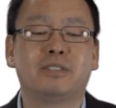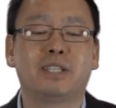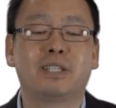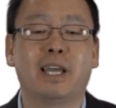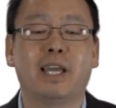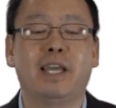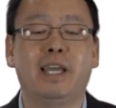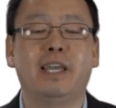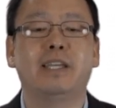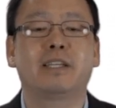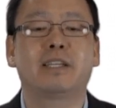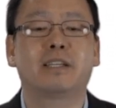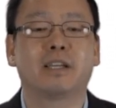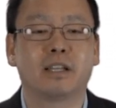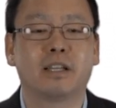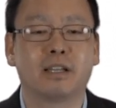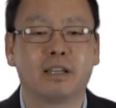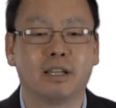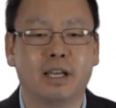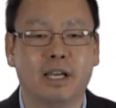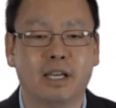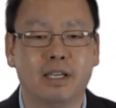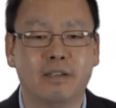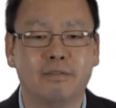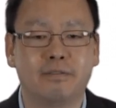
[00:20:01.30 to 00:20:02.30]
take a
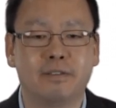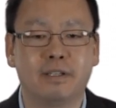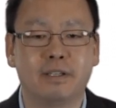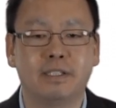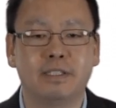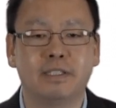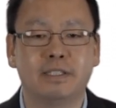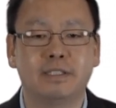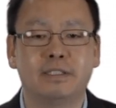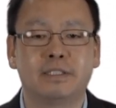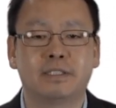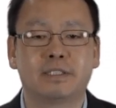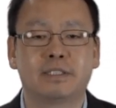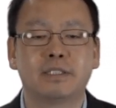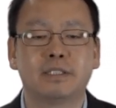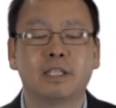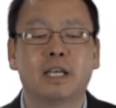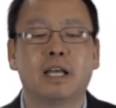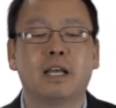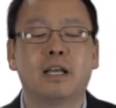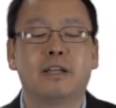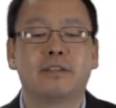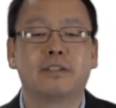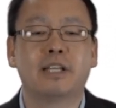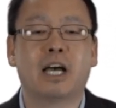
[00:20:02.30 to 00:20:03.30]
life is
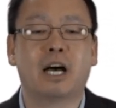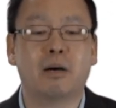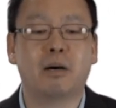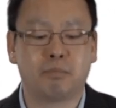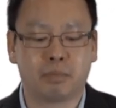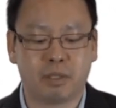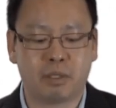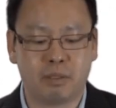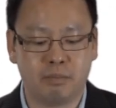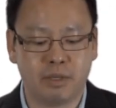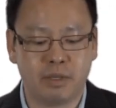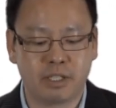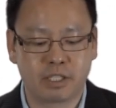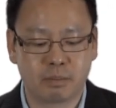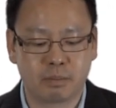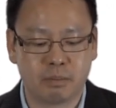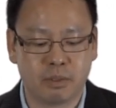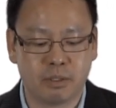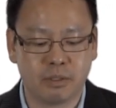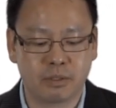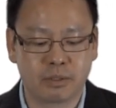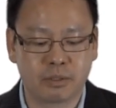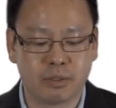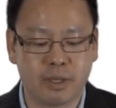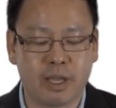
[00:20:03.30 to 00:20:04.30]
not
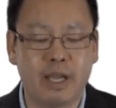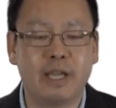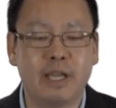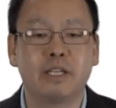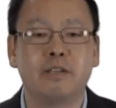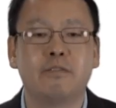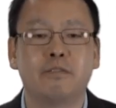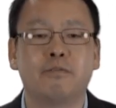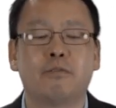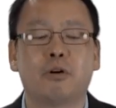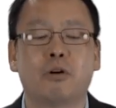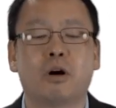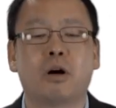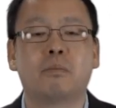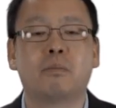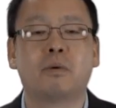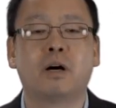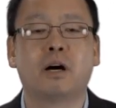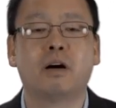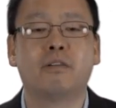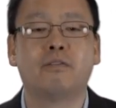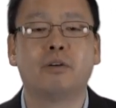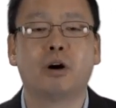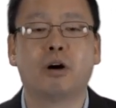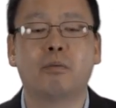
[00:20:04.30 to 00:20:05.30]
permissible. So any form
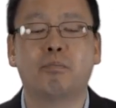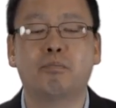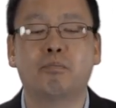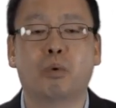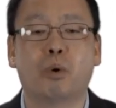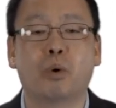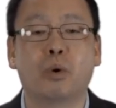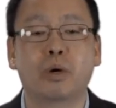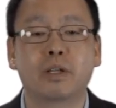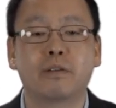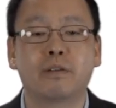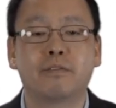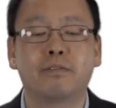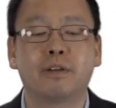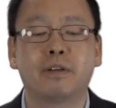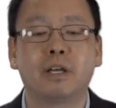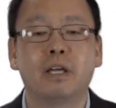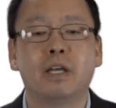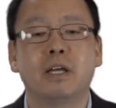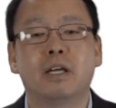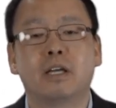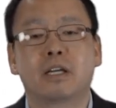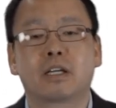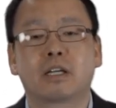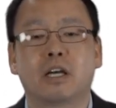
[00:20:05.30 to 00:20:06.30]
of abortive
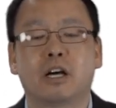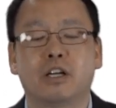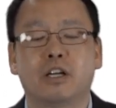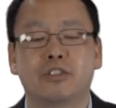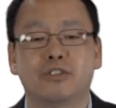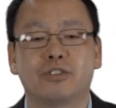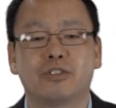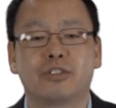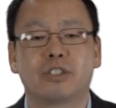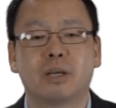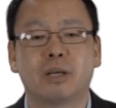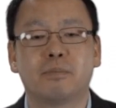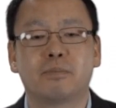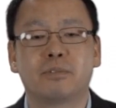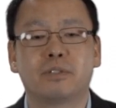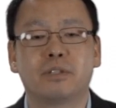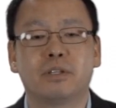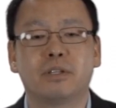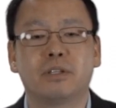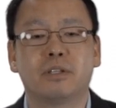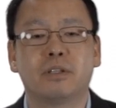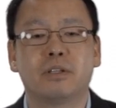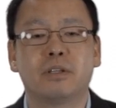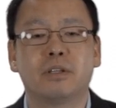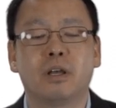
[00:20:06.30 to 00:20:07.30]

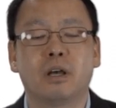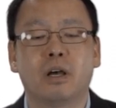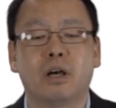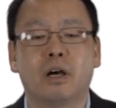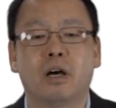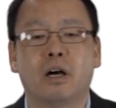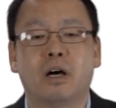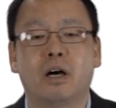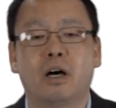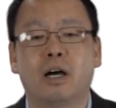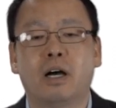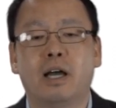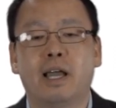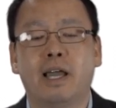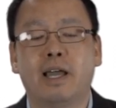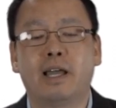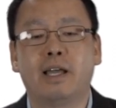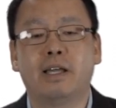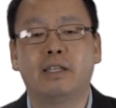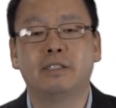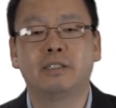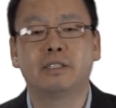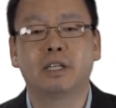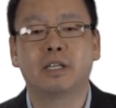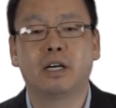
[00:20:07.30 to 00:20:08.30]
contraception
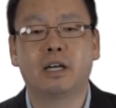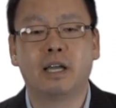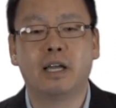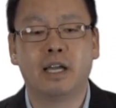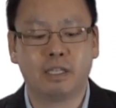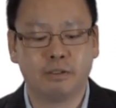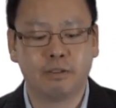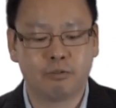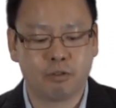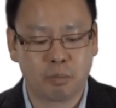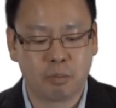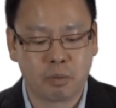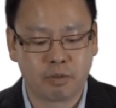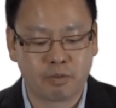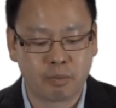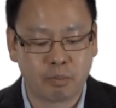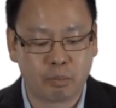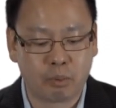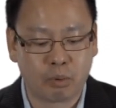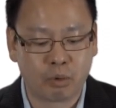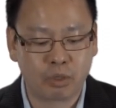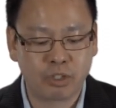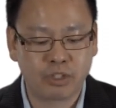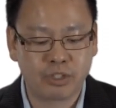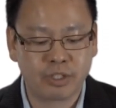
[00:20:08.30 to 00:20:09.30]
and any form of
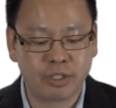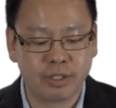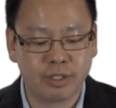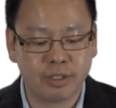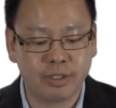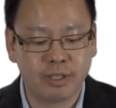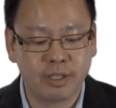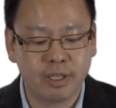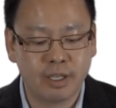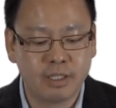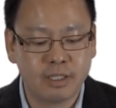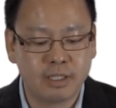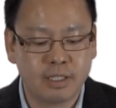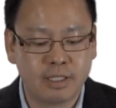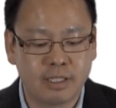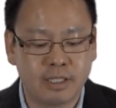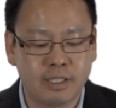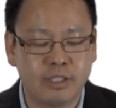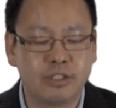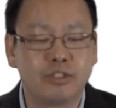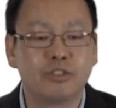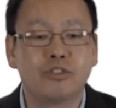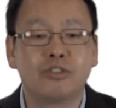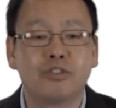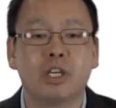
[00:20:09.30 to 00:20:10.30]
abortion
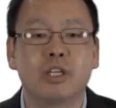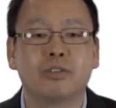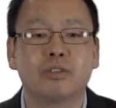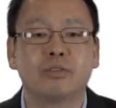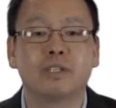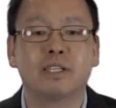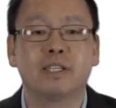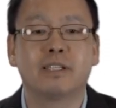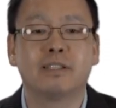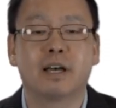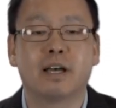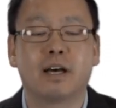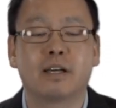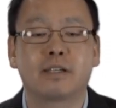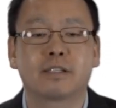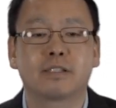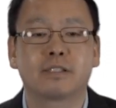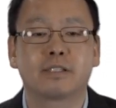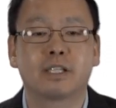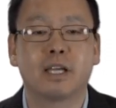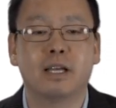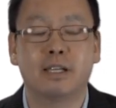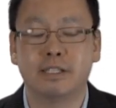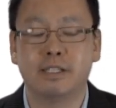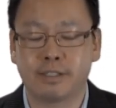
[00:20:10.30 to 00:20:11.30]
is generally not
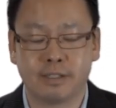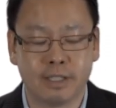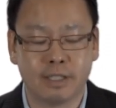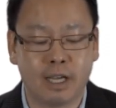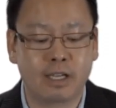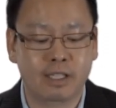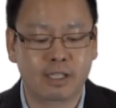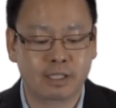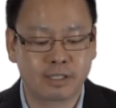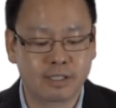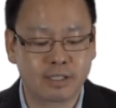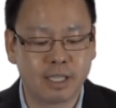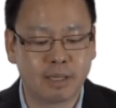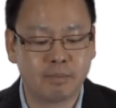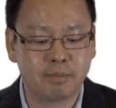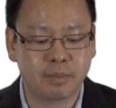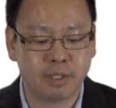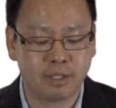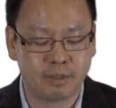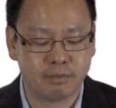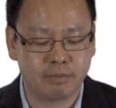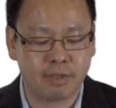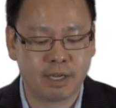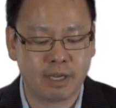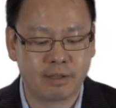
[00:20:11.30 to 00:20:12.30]

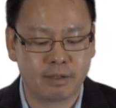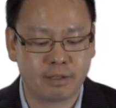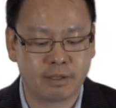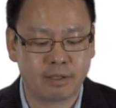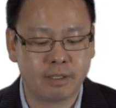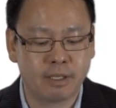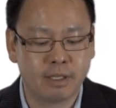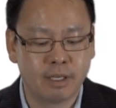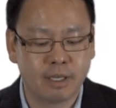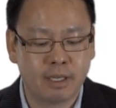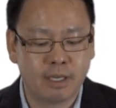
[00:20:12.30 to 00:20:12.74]
accepted, rather.